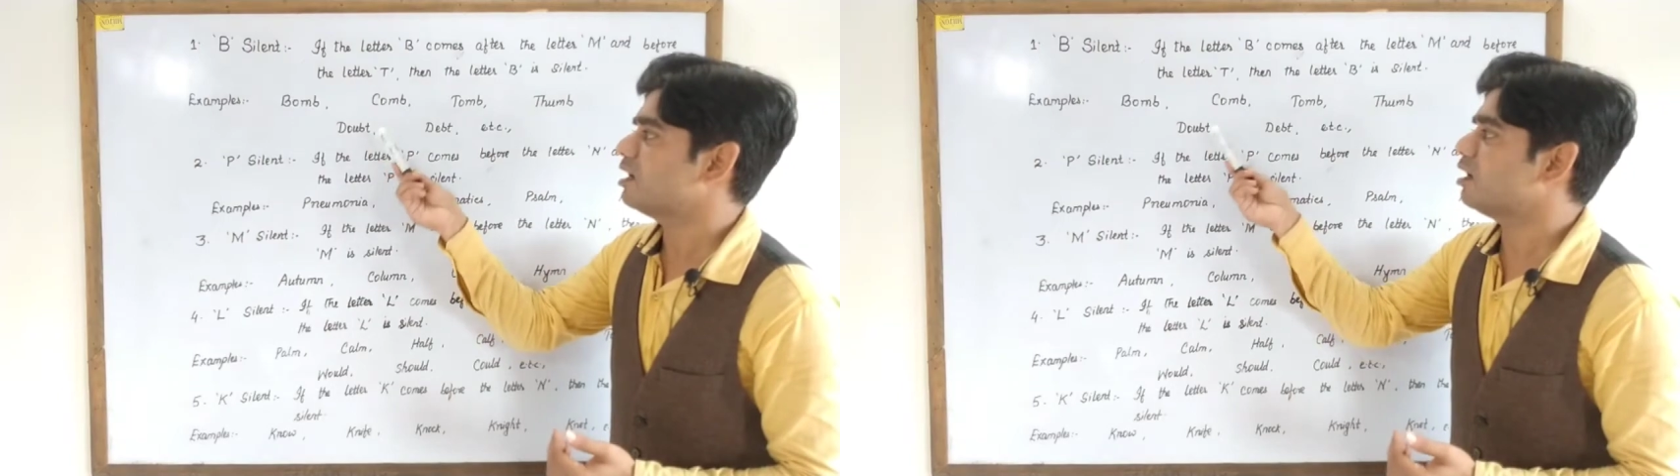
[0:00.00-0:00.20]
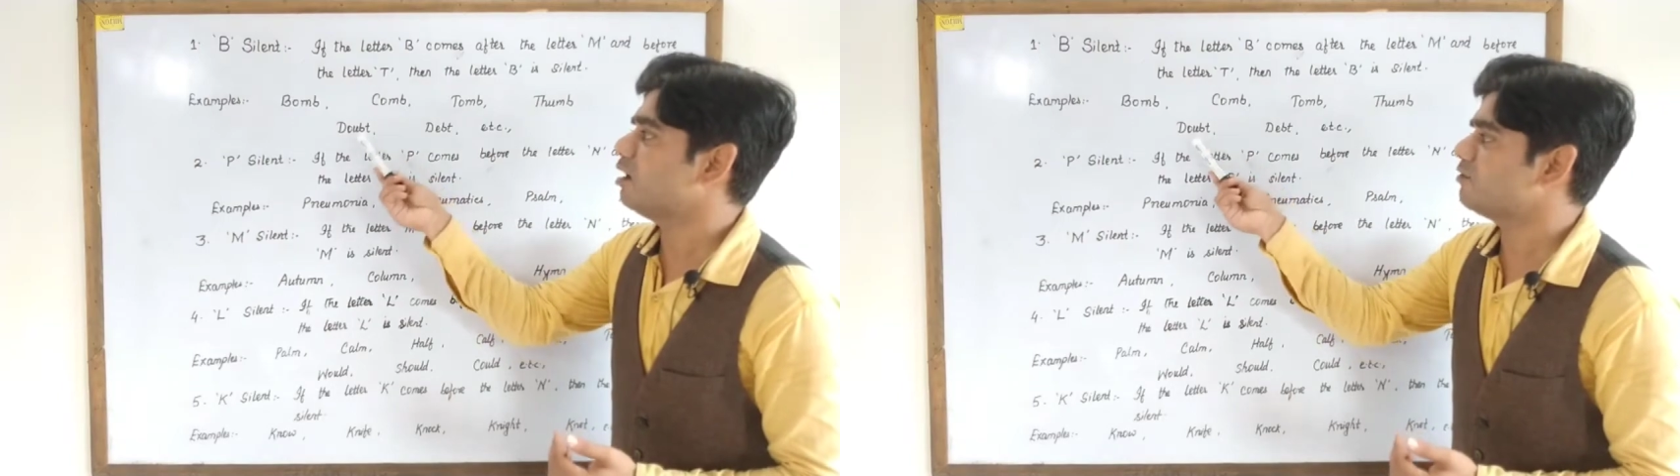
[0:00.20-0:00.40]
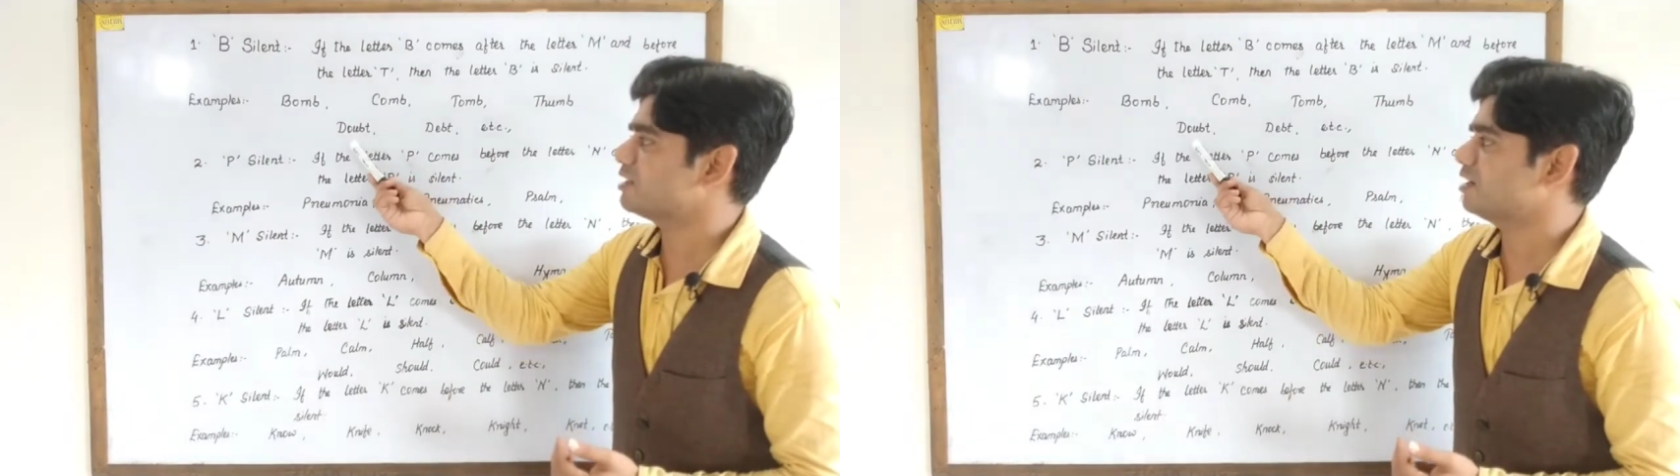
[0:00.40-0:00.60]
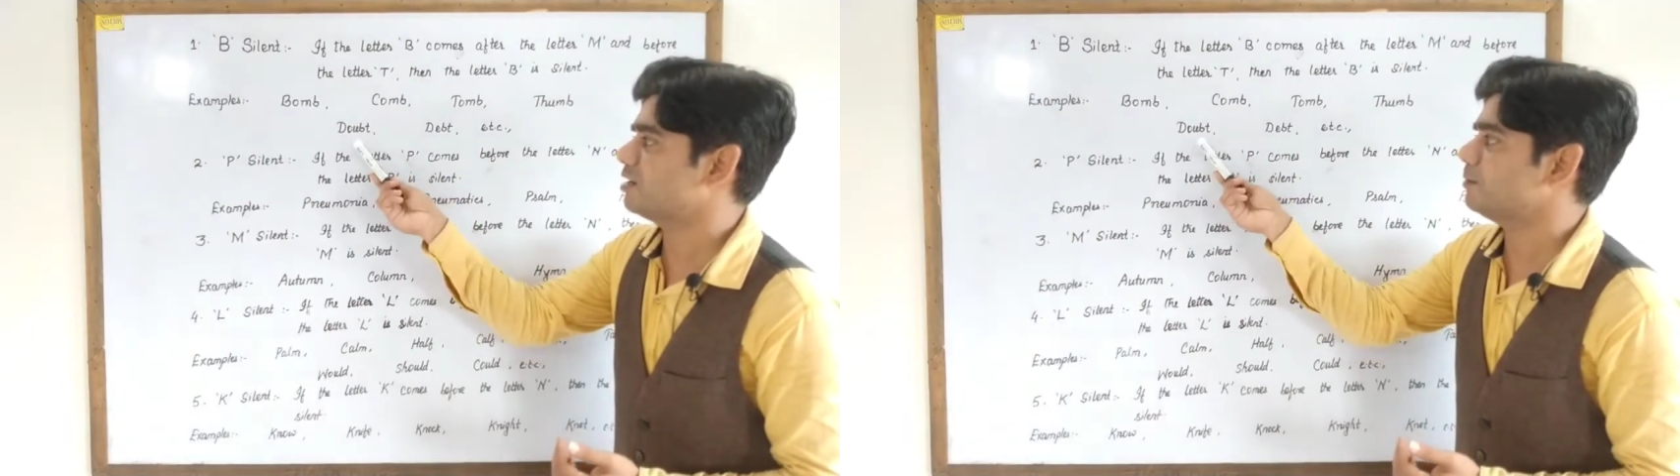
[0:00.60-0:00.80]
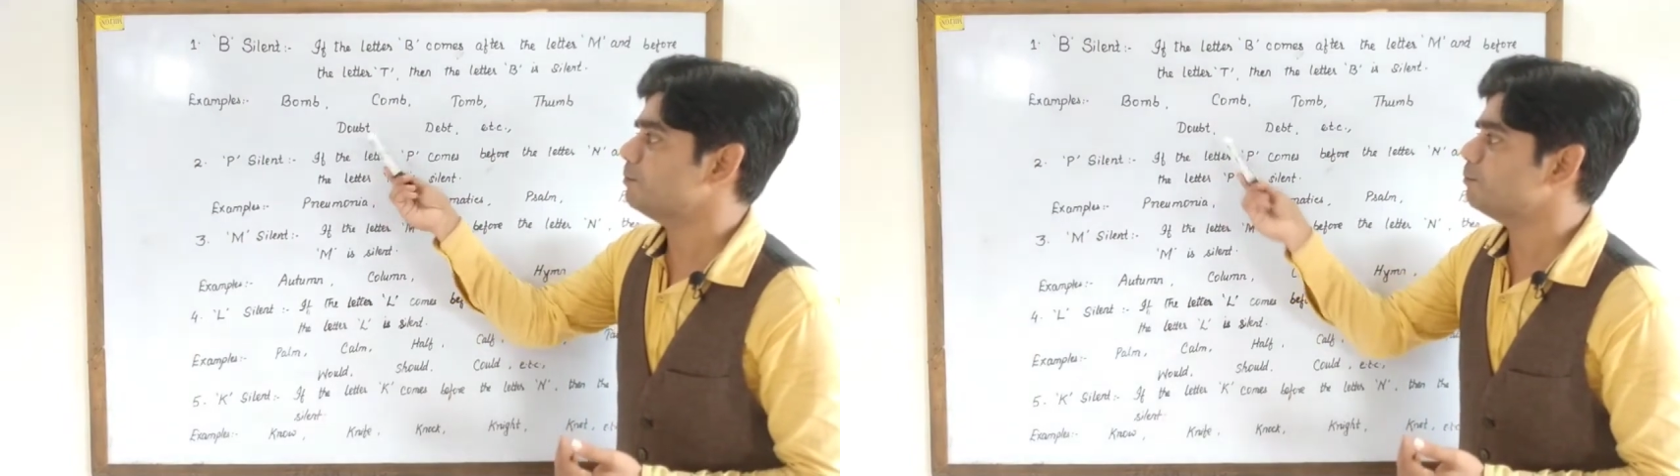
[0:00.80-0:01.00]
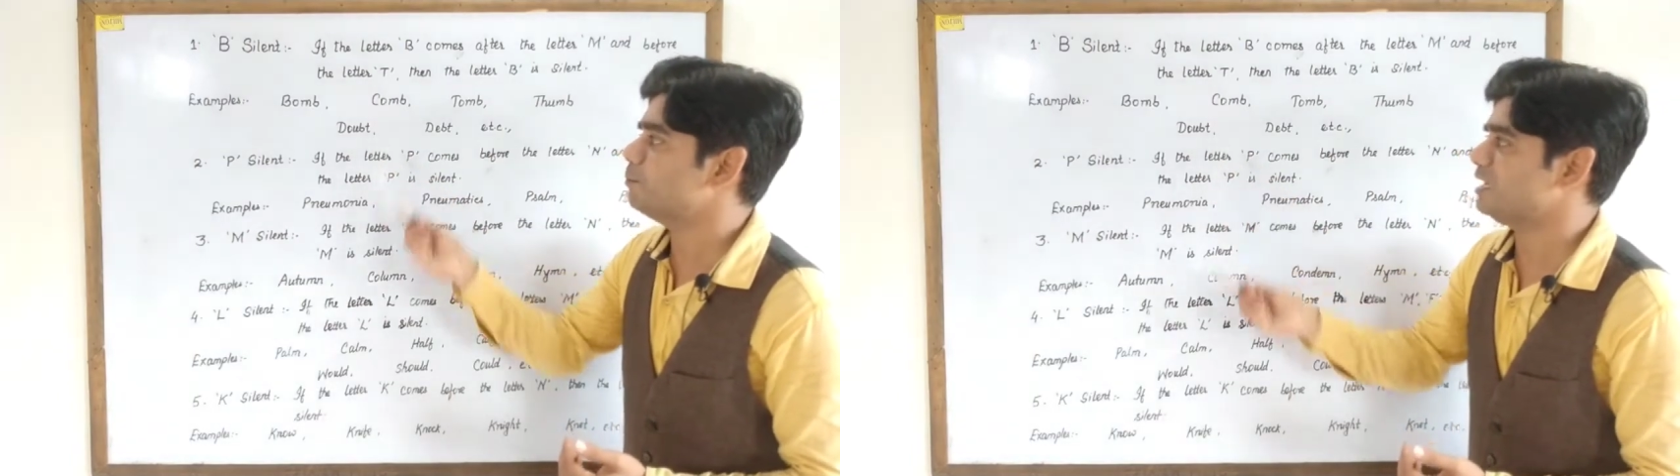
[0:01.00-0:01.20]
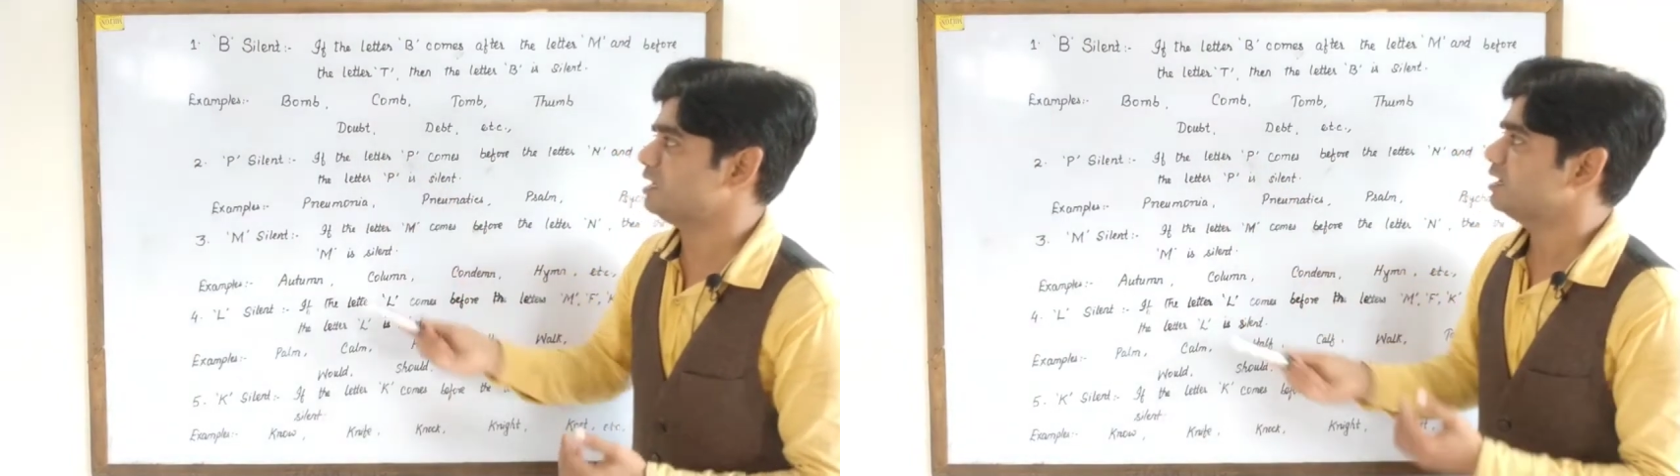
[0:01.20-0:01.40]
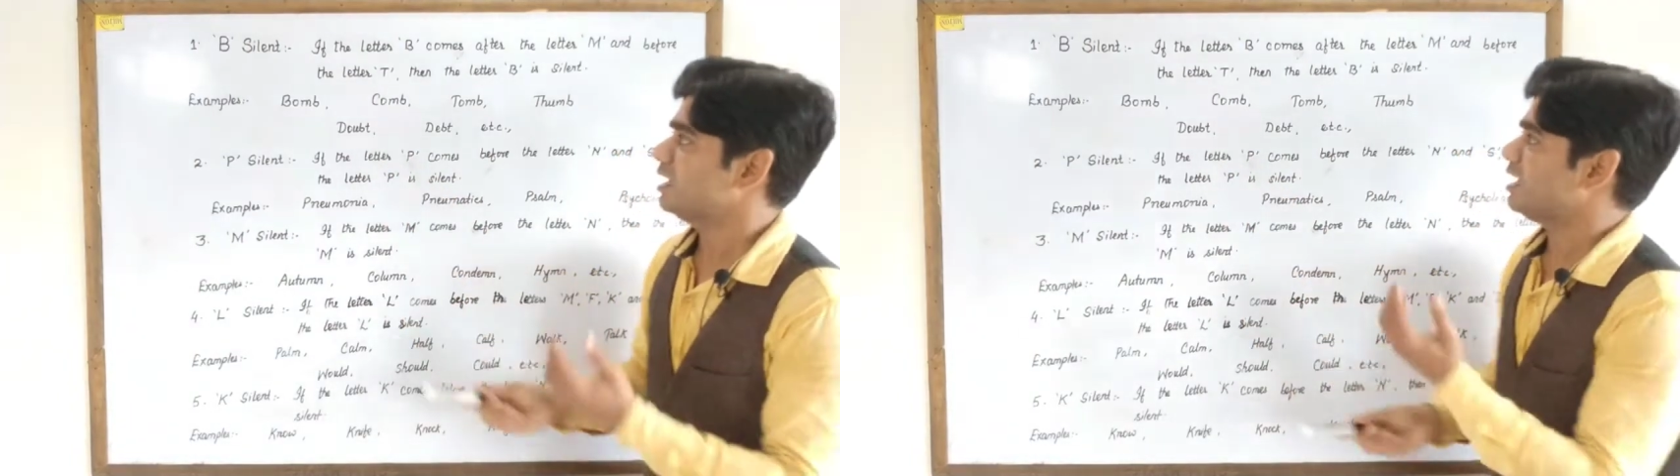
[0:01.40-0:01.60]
after the letter B.